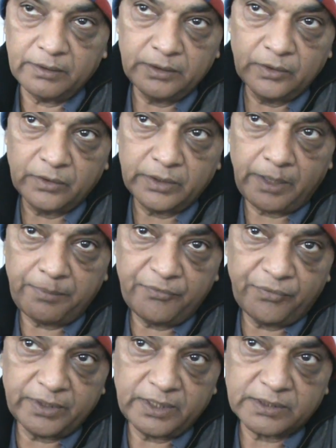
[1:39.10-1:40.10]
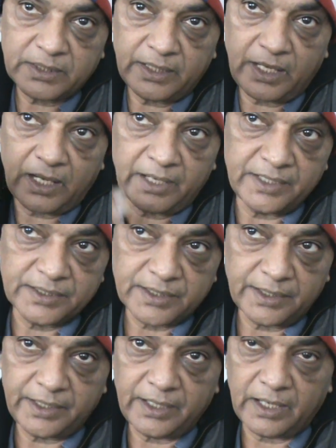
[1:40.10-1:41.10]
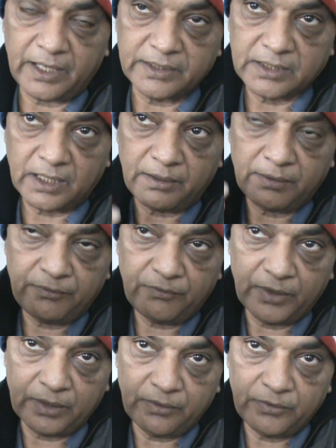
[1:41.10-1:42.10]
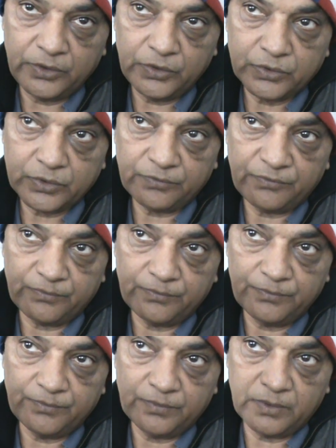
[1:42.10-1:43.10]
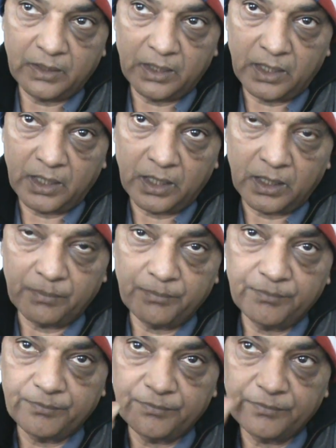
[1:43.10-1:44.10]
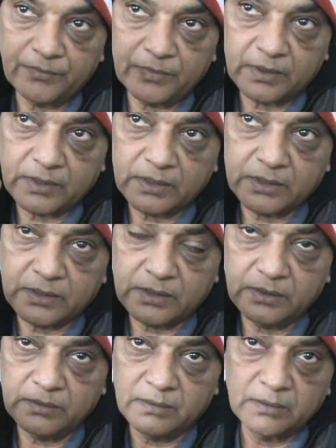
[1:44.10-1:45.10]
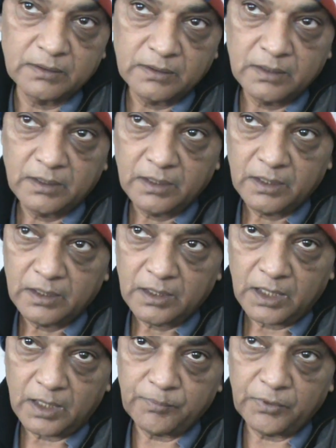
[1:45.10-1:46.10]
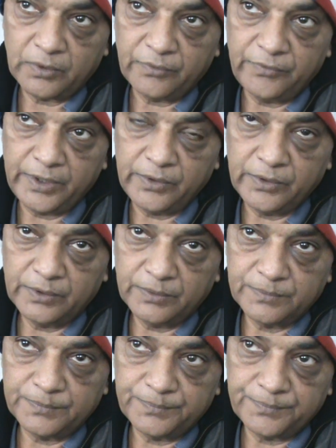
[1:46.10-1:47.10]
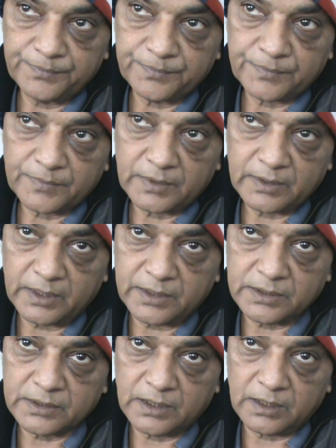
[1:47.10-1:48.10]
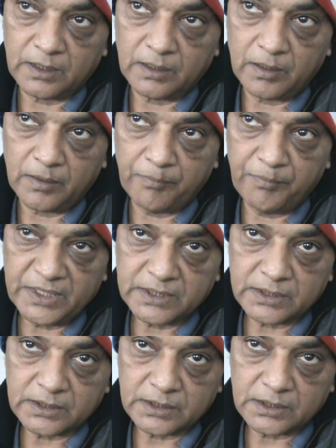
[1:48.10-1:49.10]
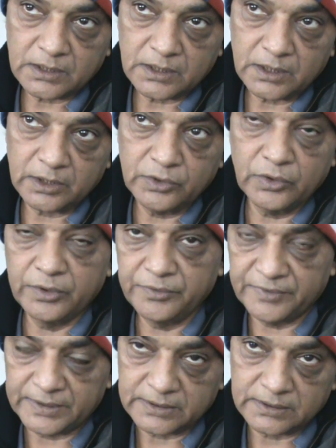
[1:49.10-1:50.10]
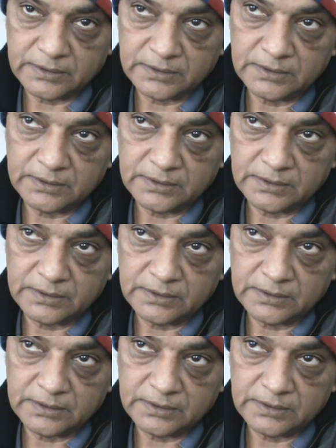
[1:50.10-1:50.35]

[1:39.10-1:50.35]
You know, day before yesterday or yesterday, I saw one YouTube upload video that is Miss Universe.